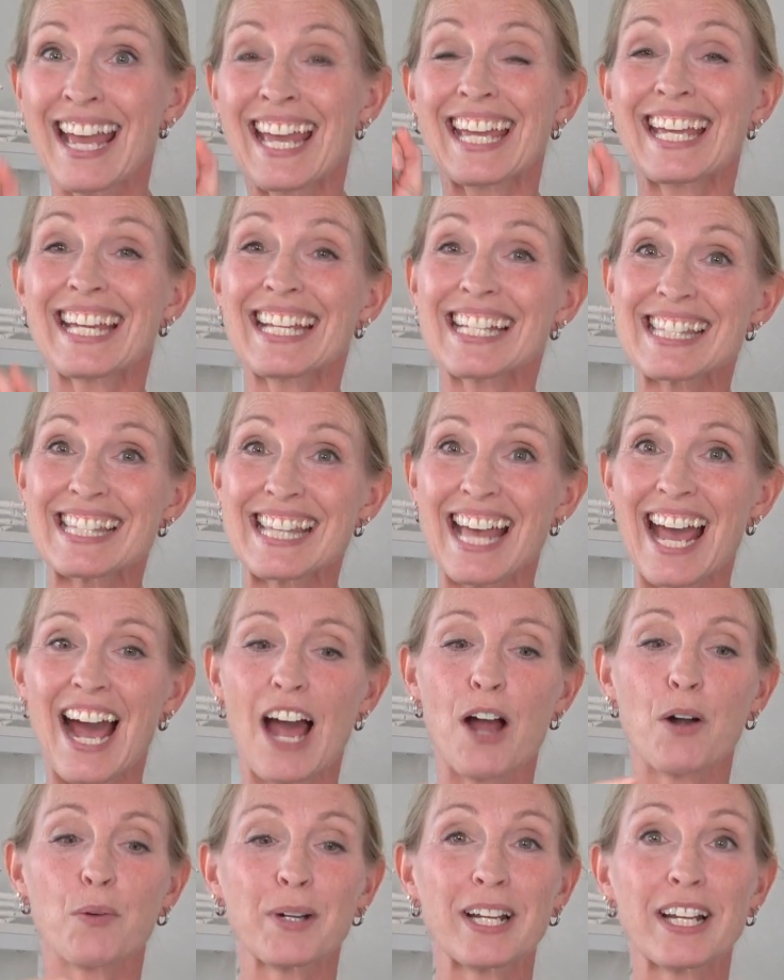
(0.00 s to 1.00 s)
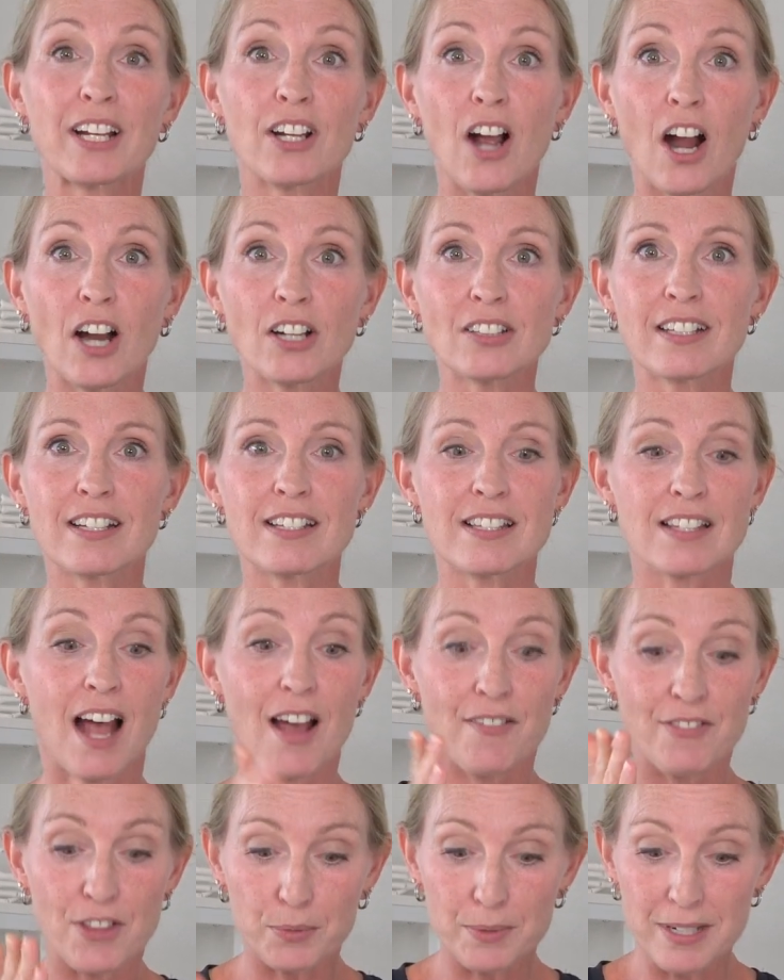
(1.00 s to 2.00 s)
is that regardless
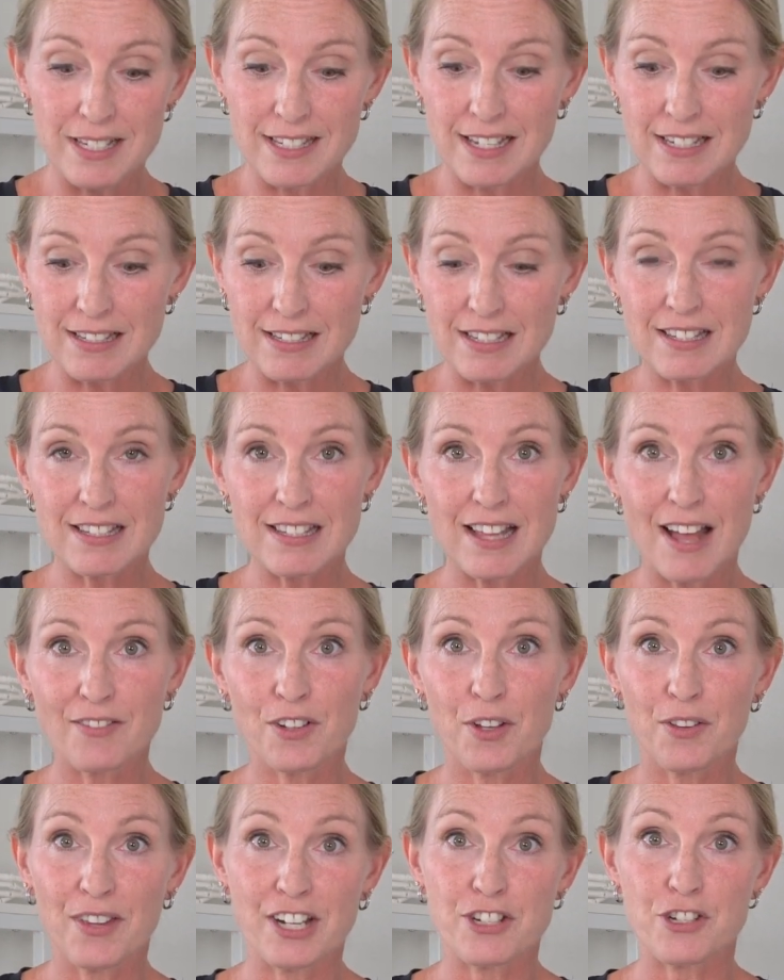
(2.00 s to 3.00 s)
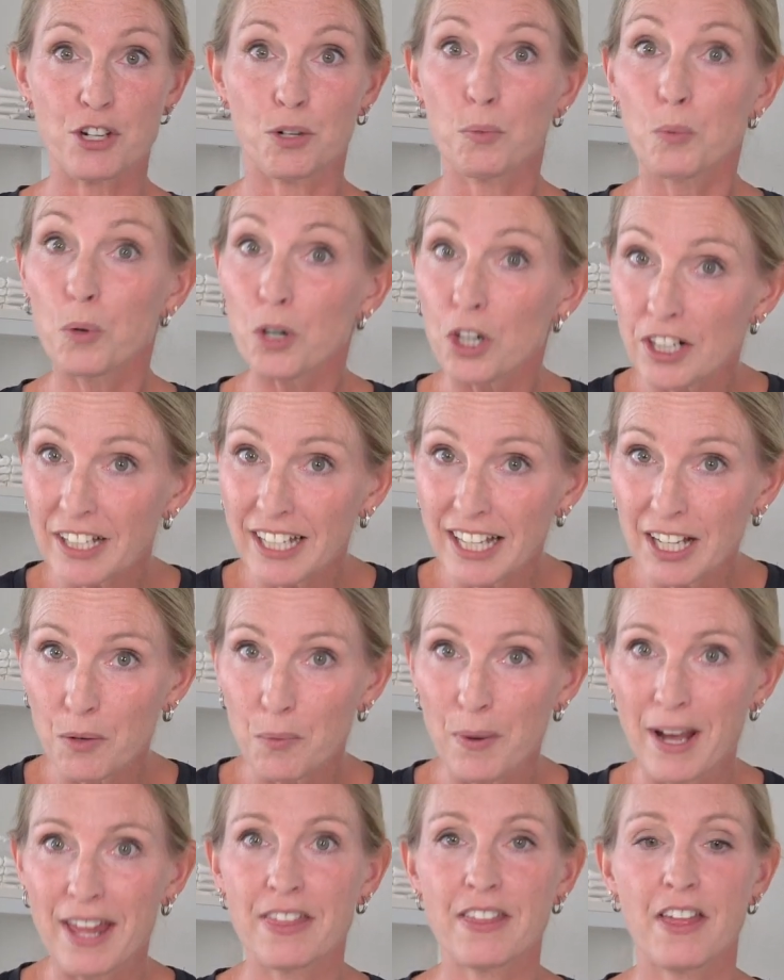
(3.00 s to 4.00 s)
of the resistance level that you're working
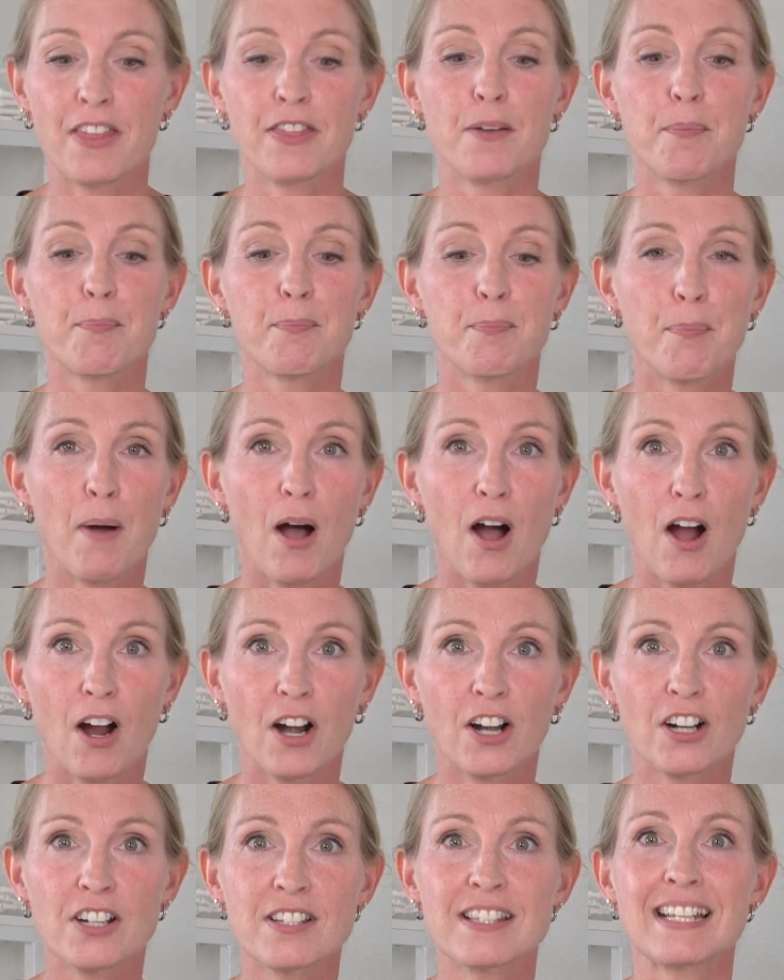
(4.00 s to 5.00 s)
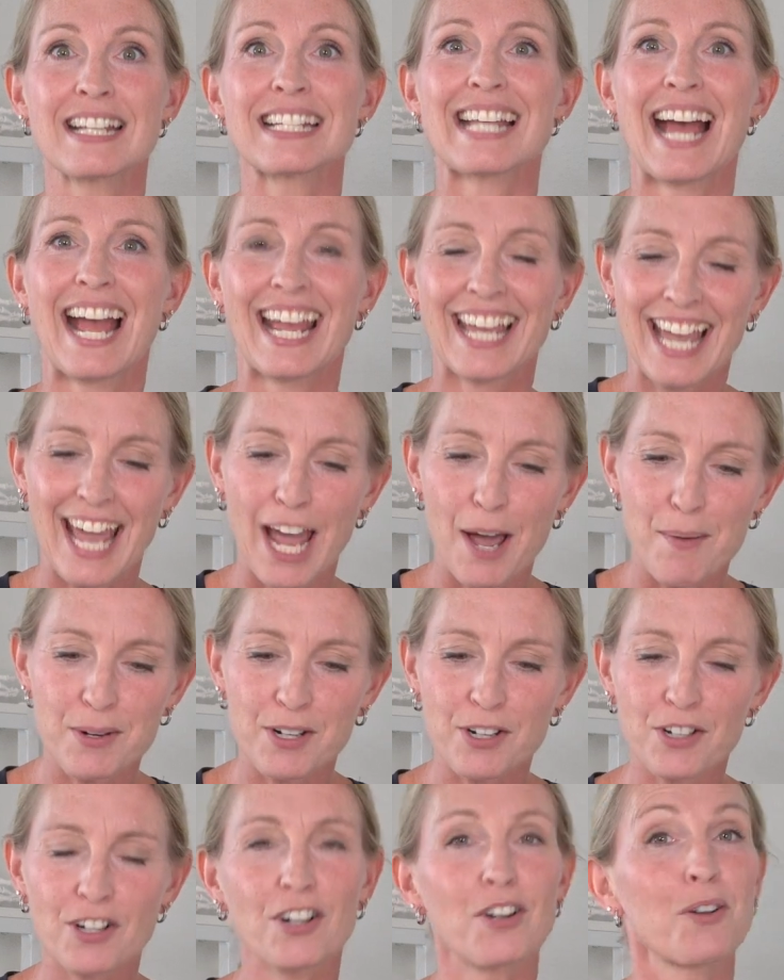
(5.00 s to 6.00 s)
with, the bar's
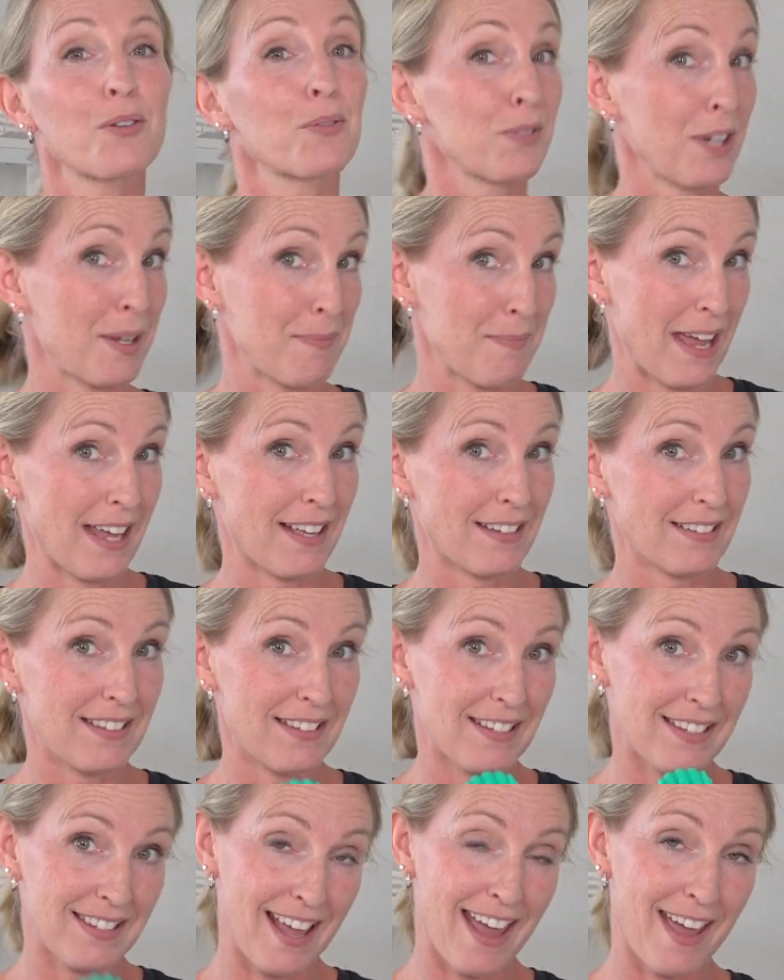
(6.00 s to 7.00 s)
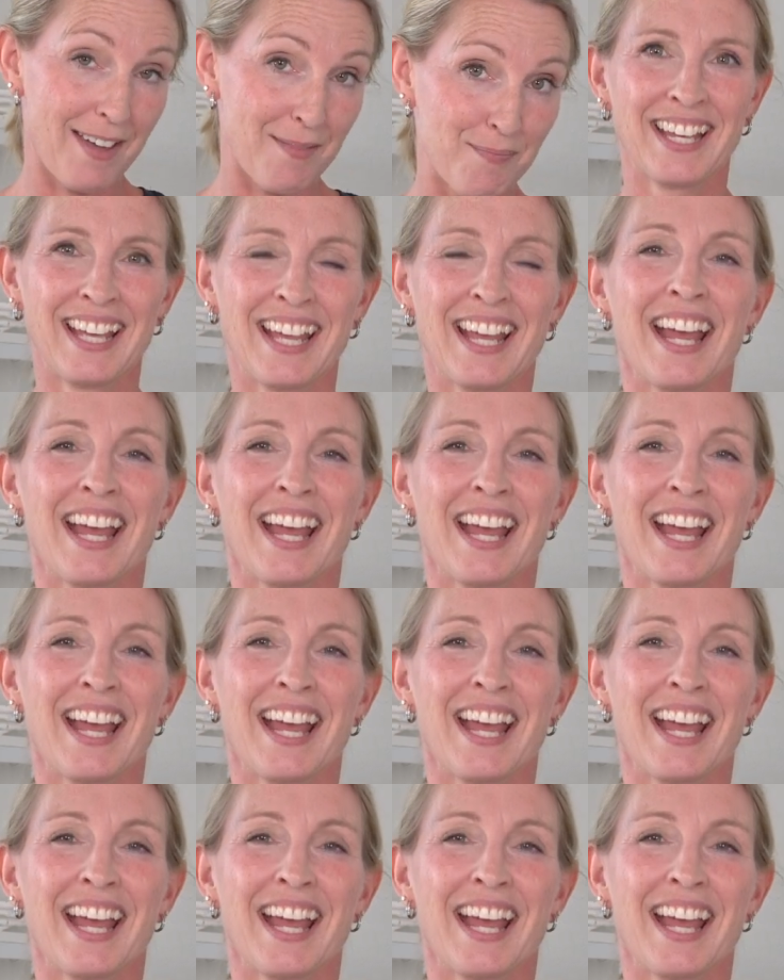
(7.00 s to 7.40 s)
diameter remains the same.